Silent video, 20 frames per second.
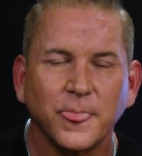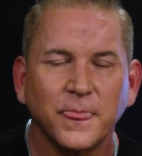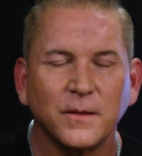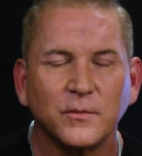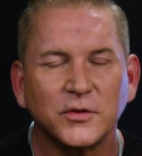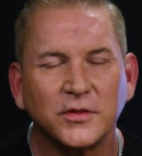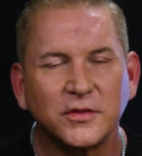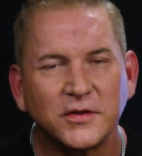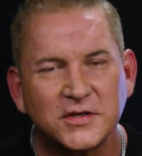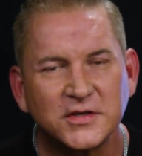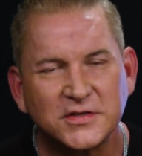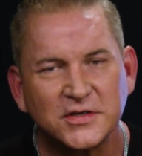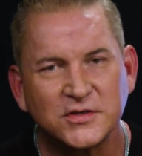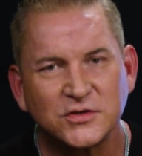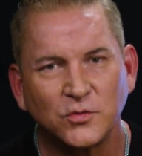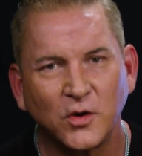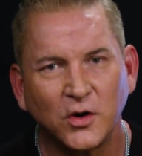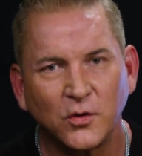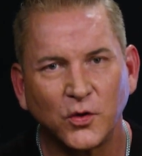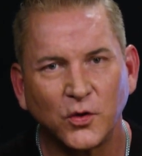But this is
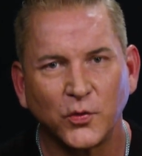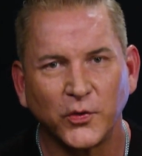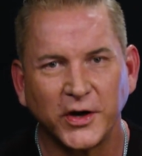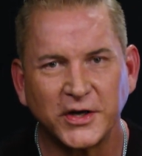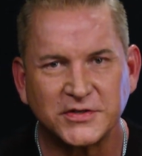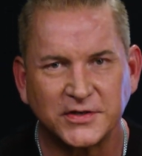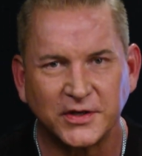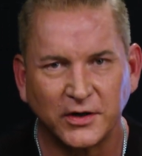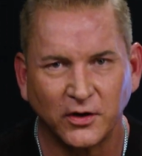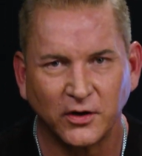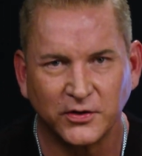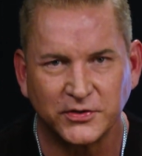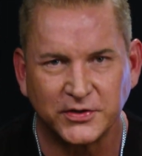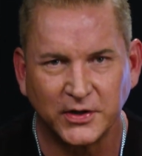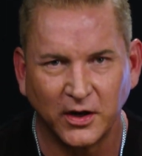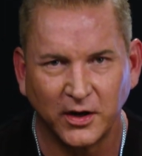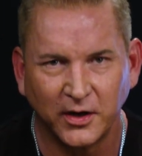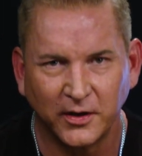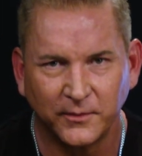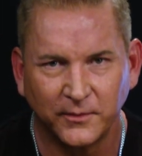where we're wasting our
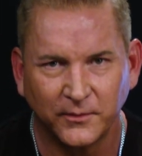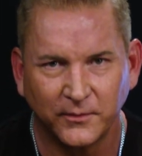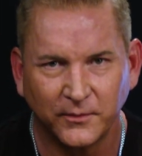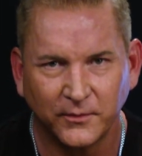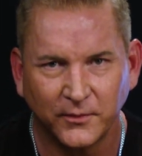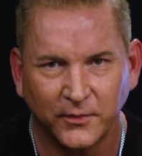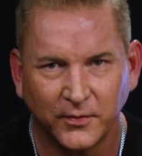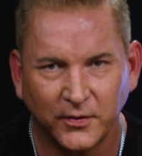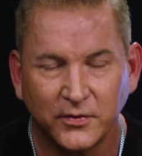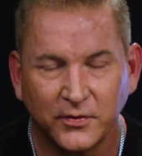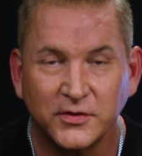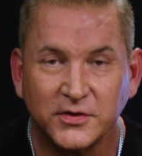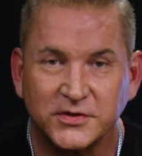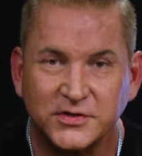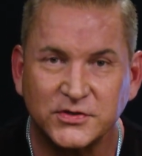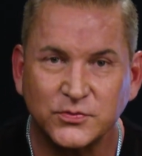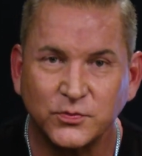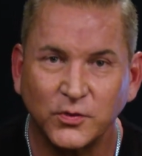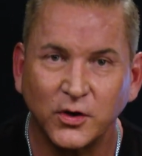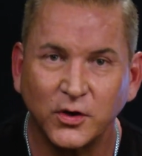time. This
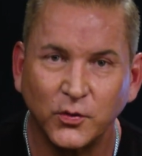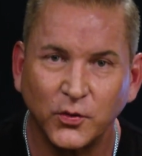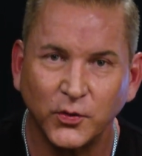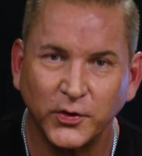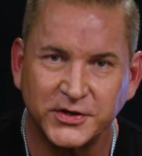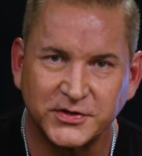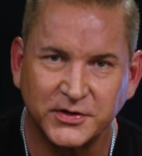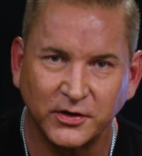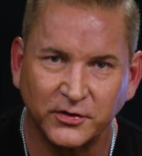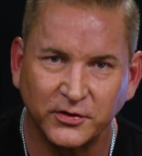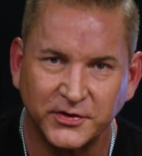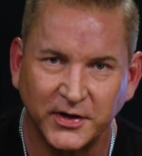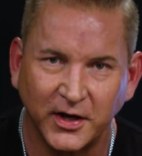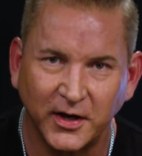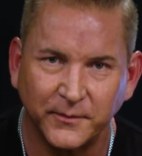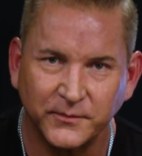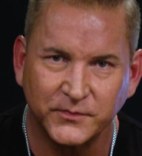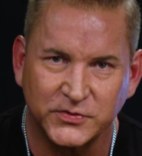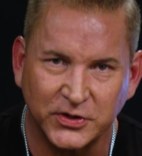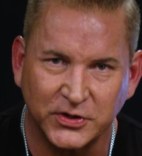is where we're wasting our time.
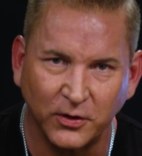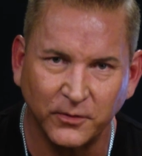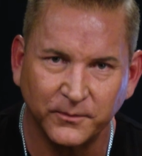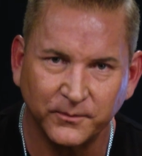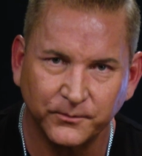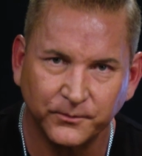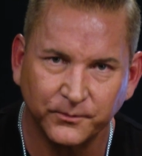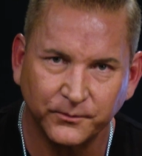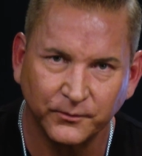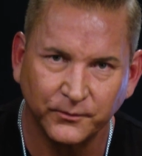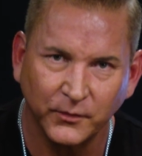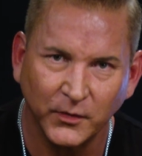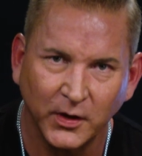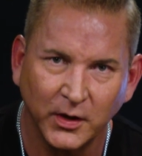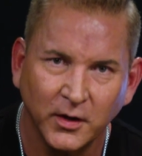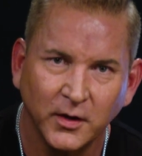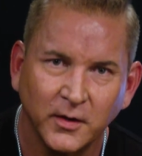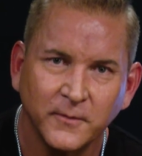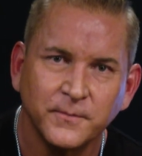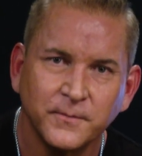So,
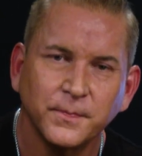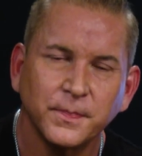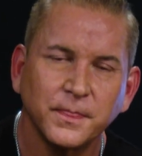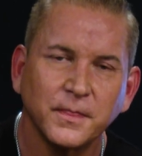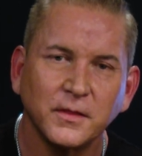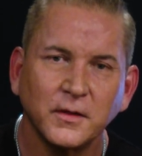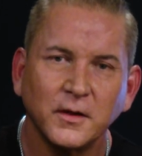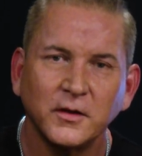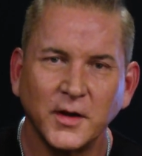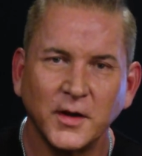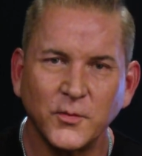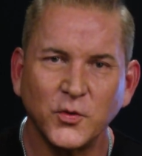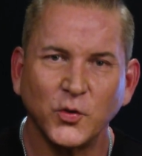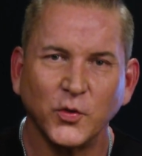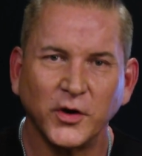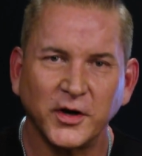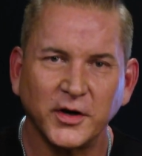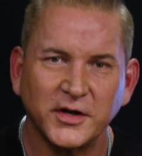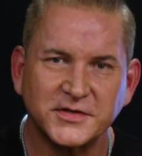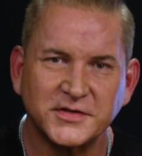number
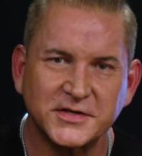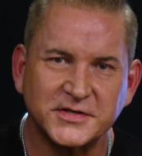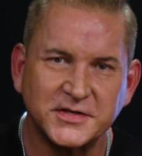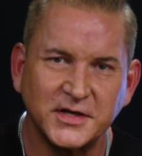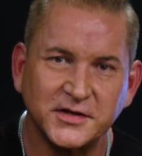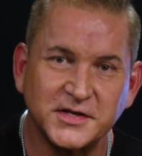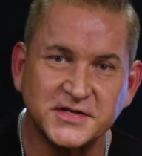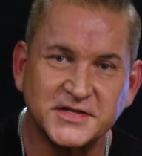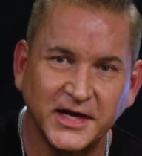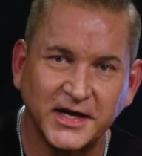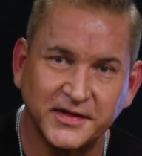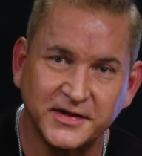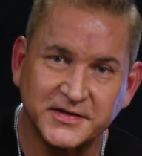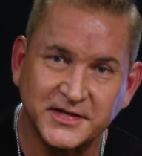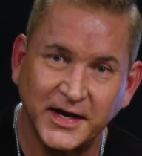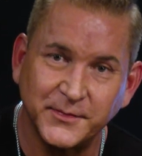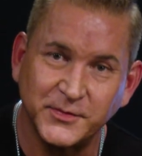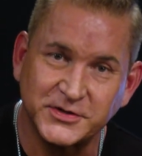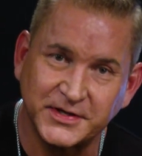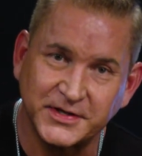one, as I said, decide that
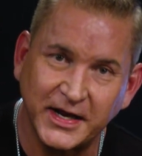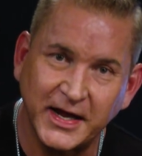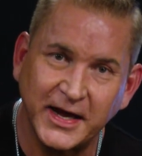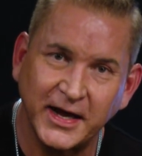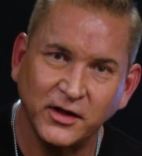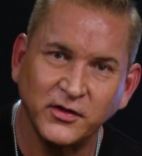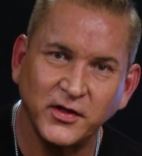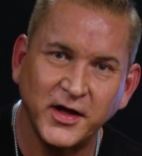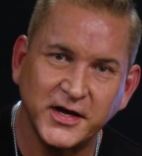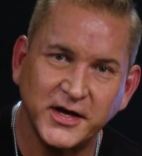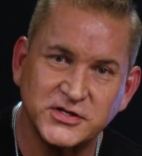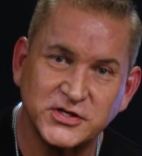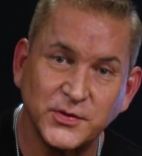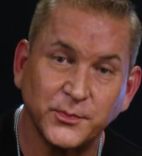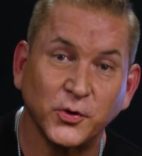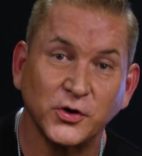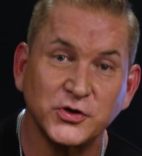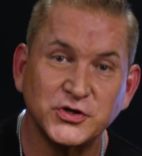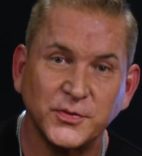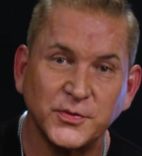time is an ally and
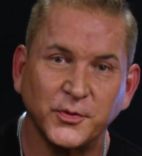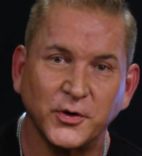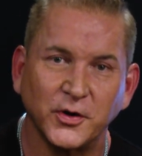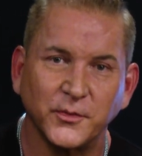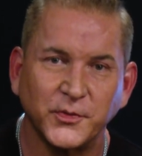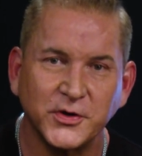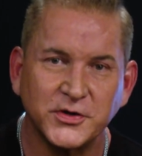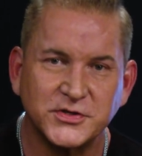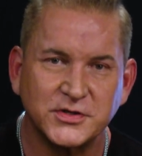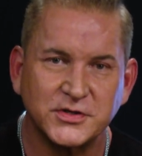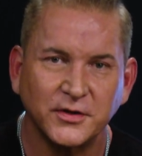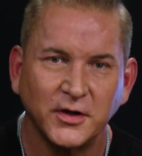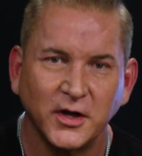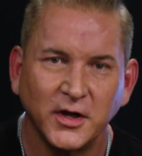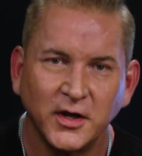support your purpose.